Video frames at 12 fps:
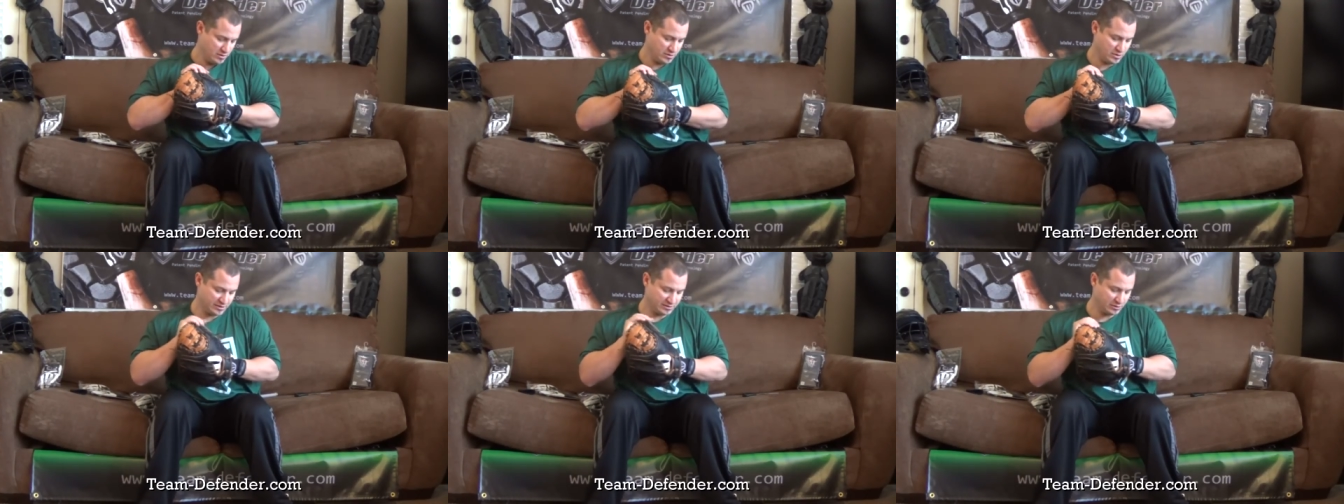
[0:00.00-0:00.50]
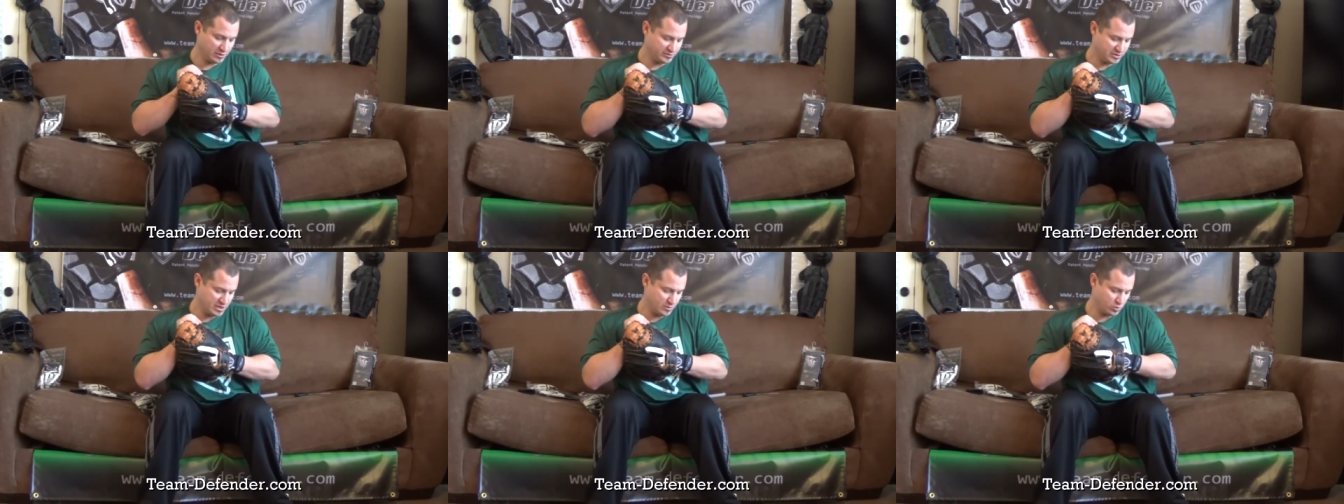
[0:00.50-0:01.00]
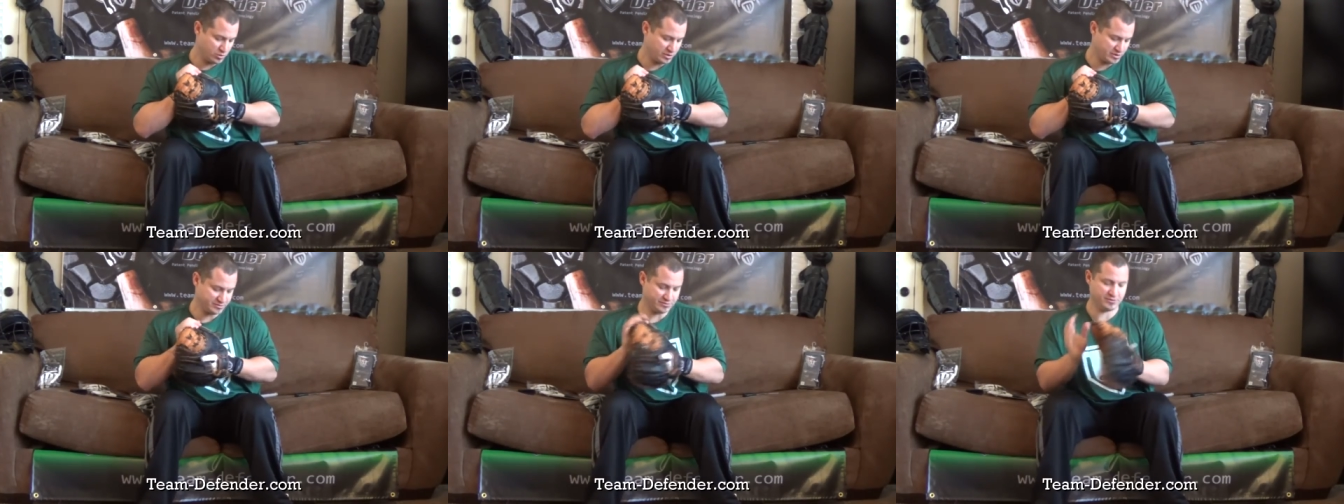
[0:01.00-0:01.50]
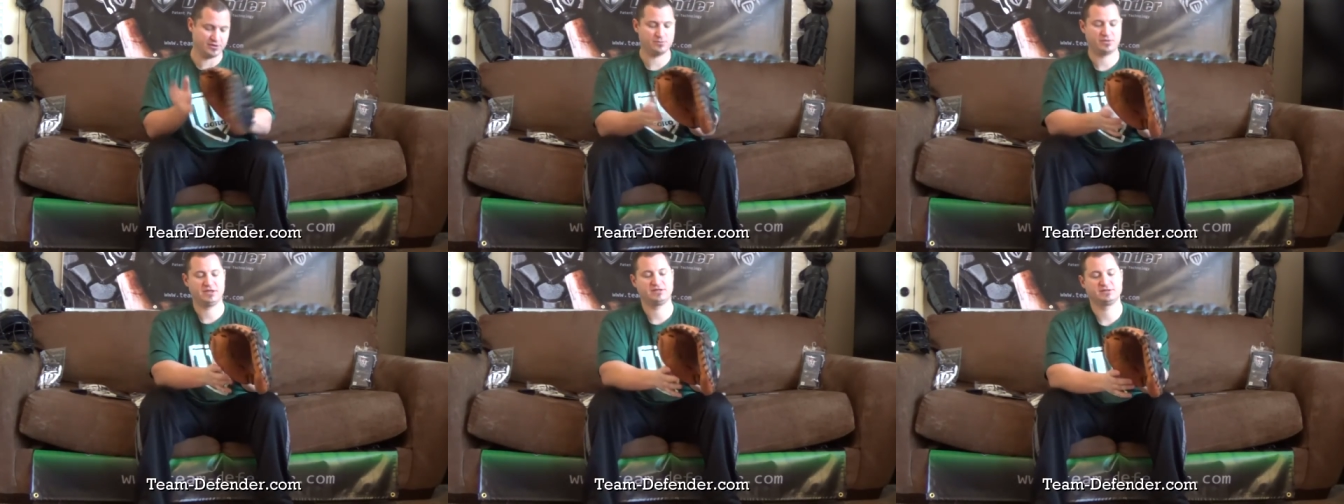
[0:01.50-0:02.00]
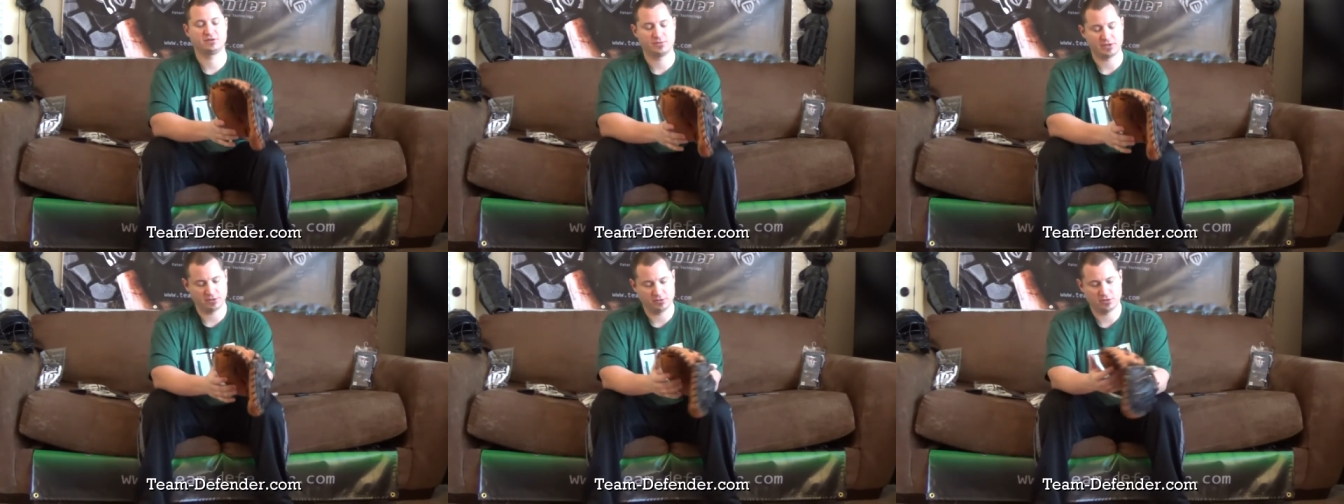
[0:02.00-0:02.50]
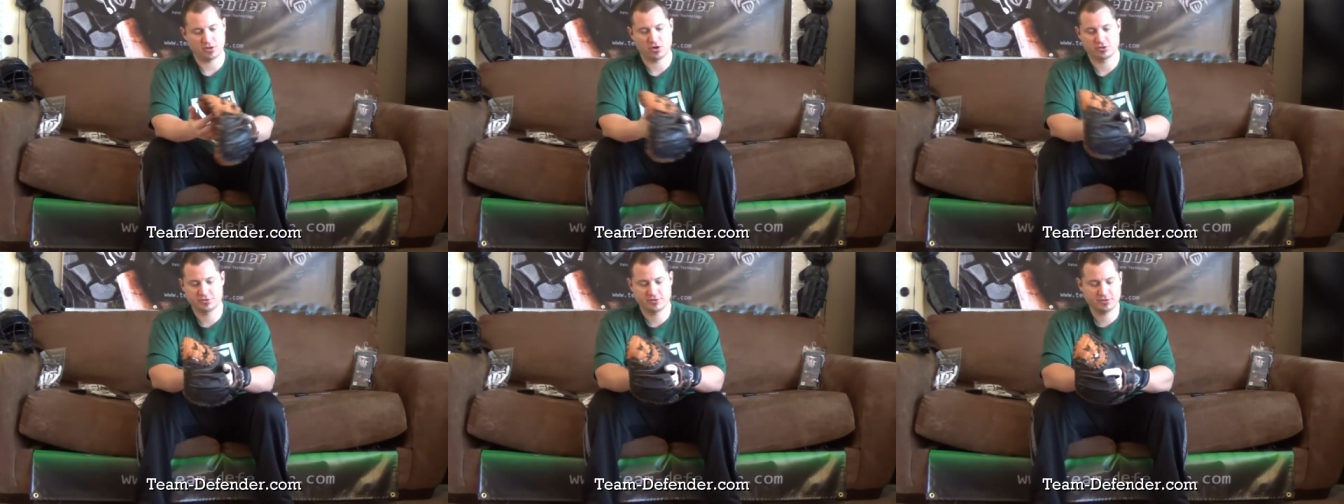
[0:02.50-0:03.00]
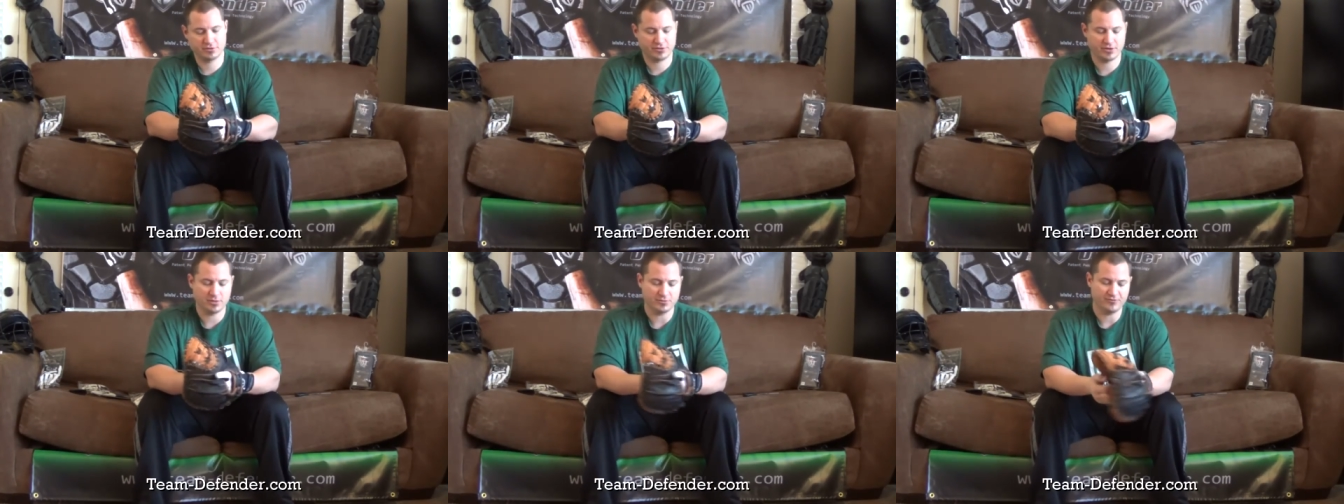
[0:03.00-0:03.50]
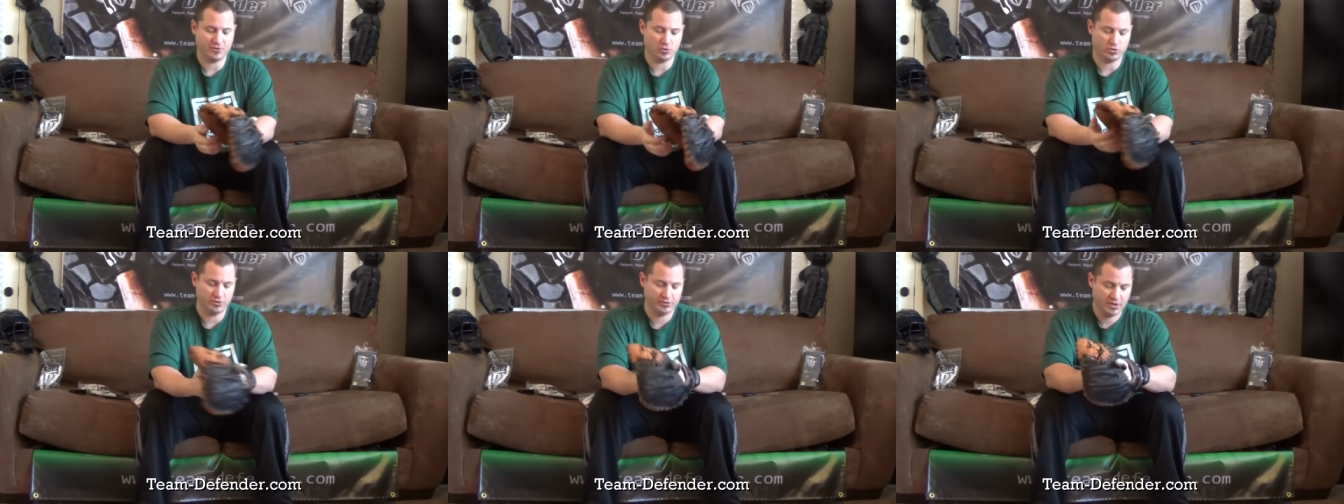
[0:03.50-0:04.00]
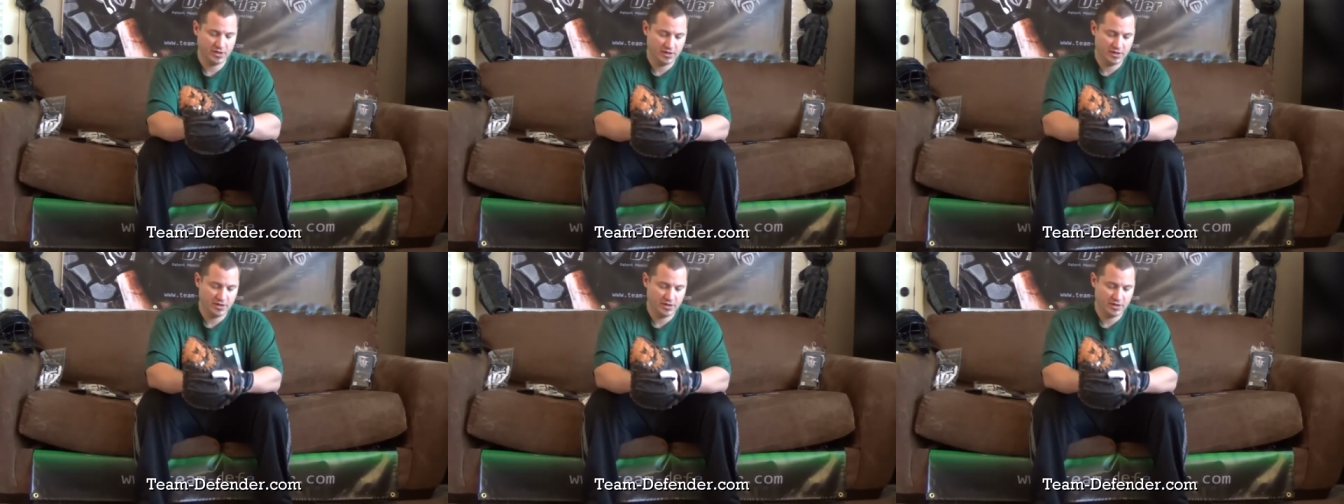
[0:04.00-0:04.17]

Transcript: You have to loosen it up because the thumb piece is going to be a little larger than your thumb, of course.